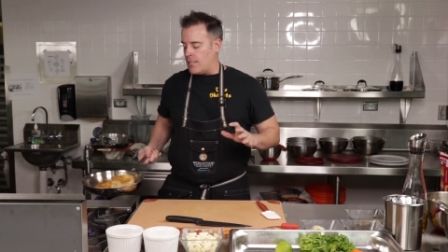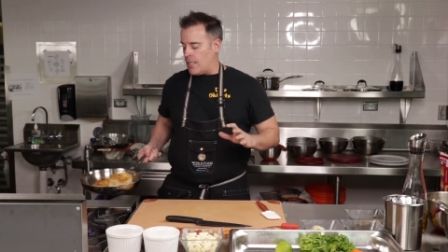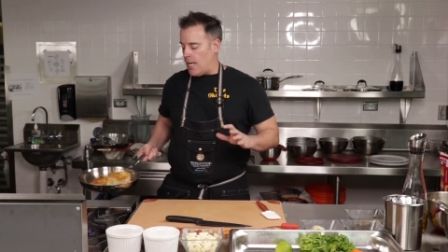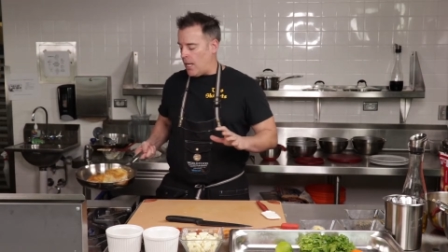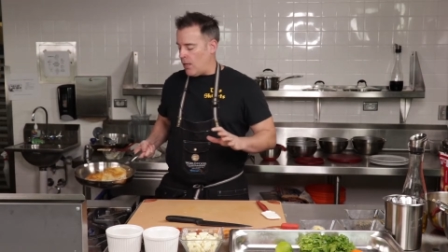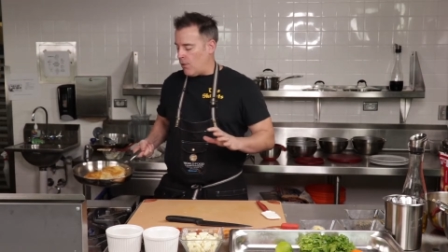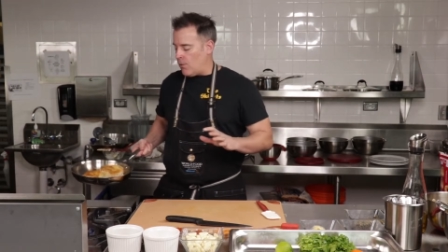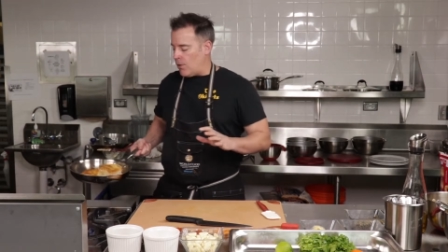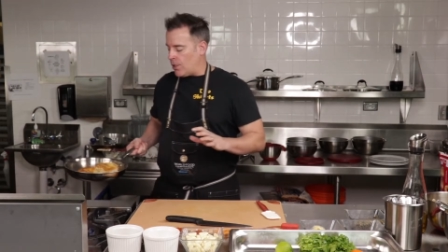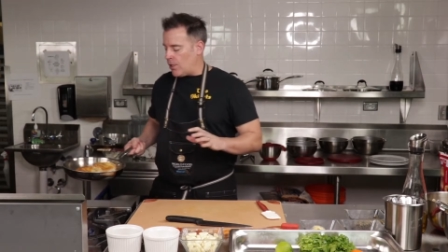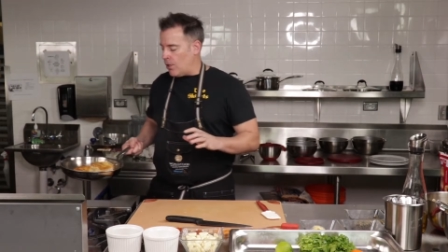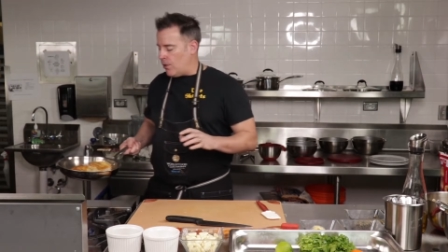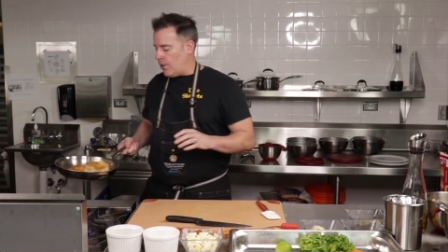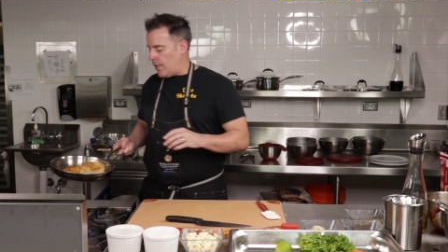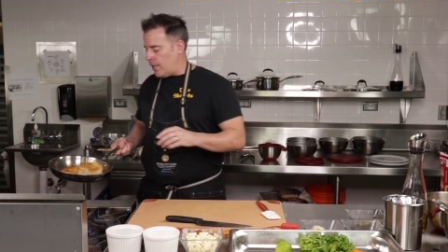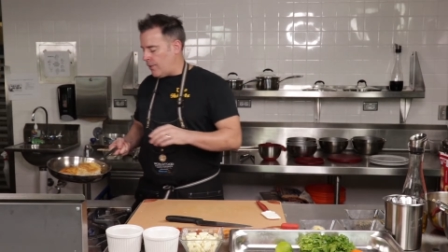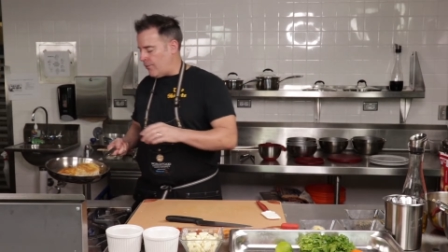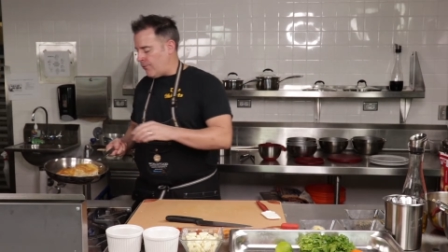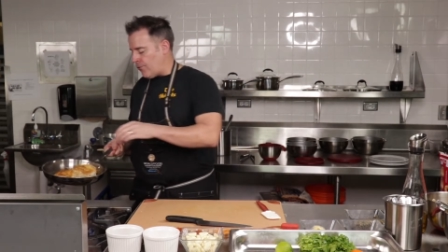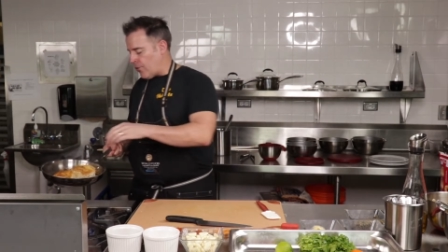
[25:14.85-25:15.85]
I don't wanna go
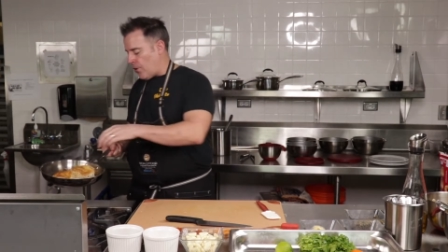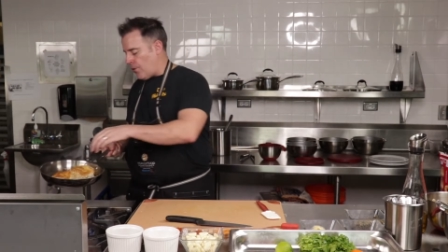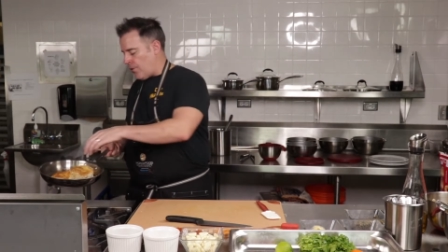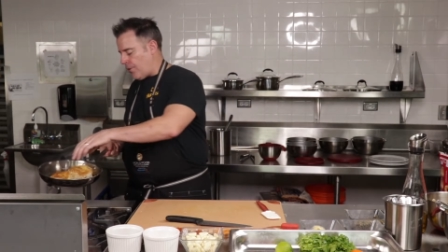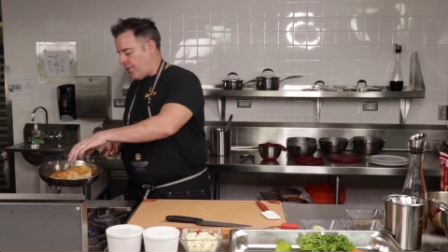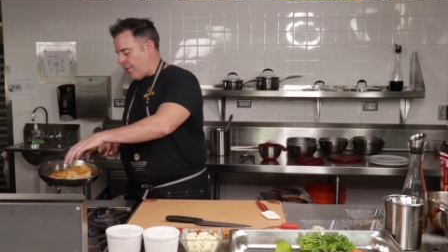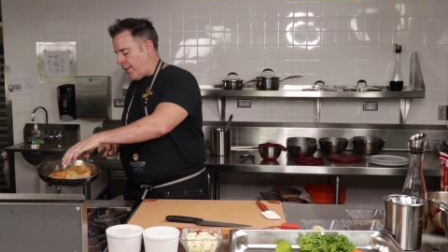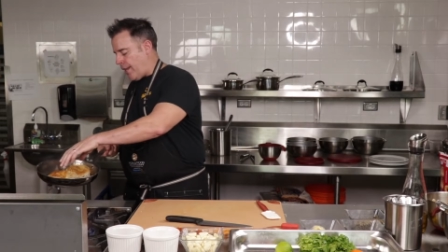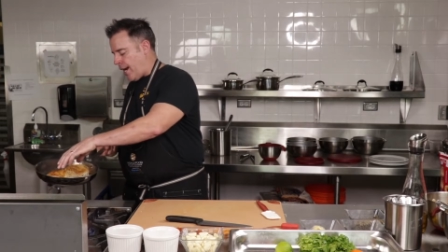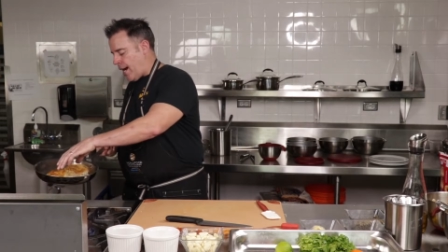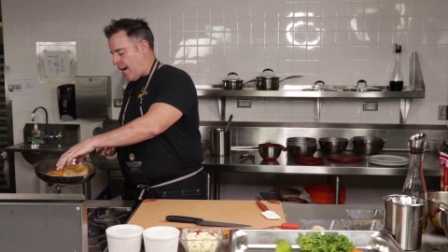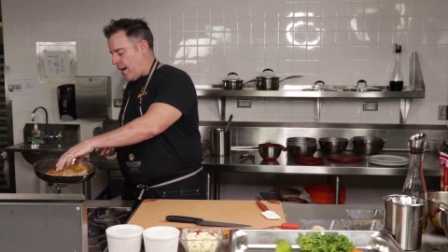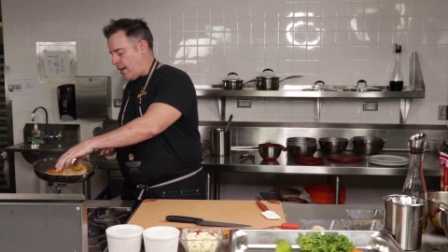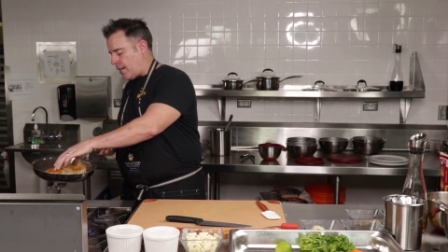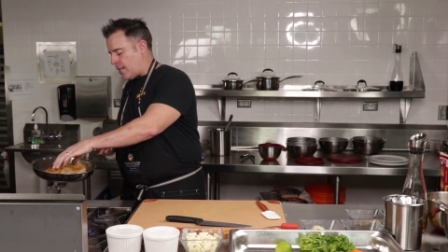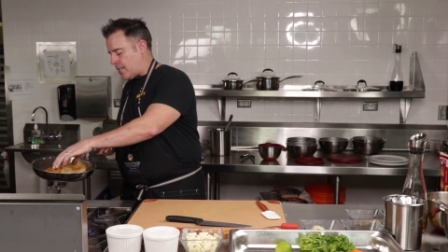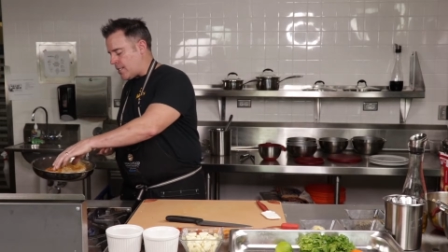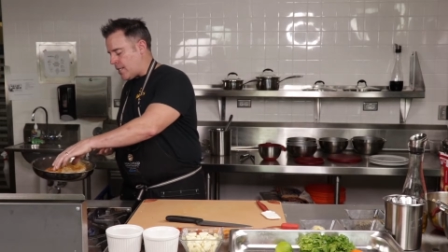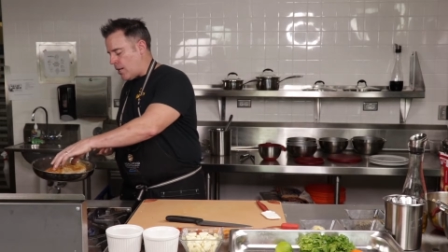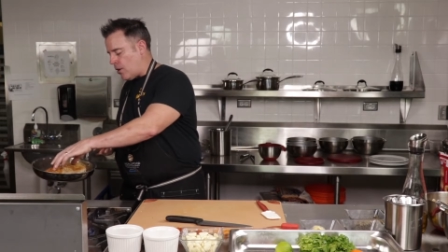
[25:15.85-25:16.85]
any further than that
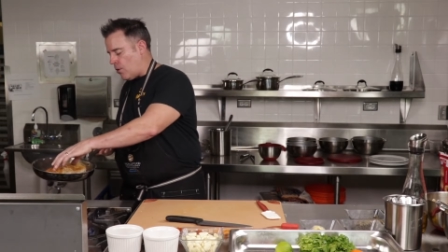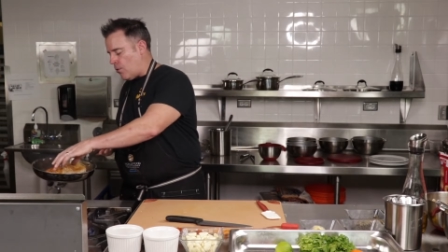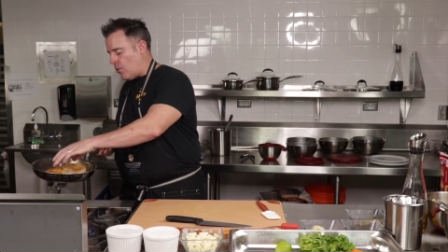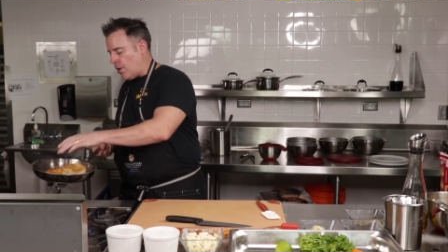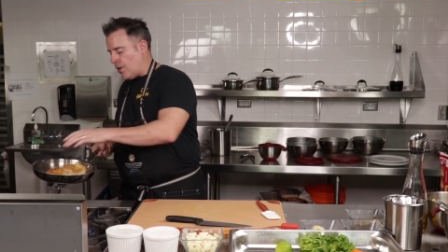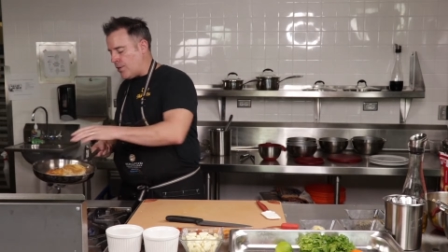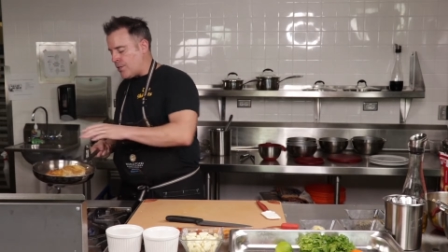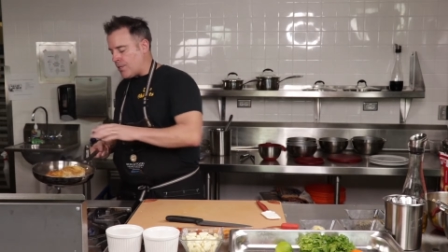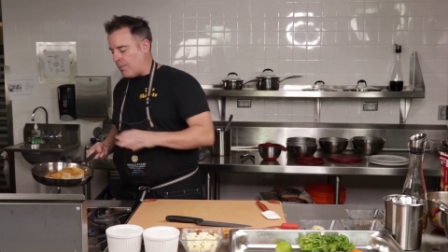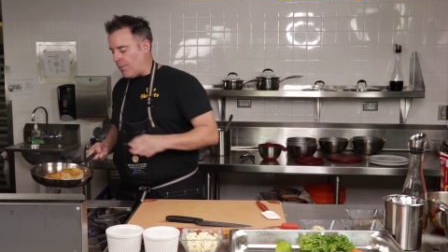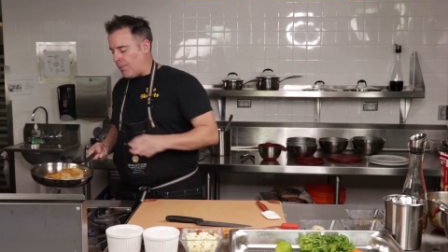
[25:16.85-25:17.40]
because I don't want it to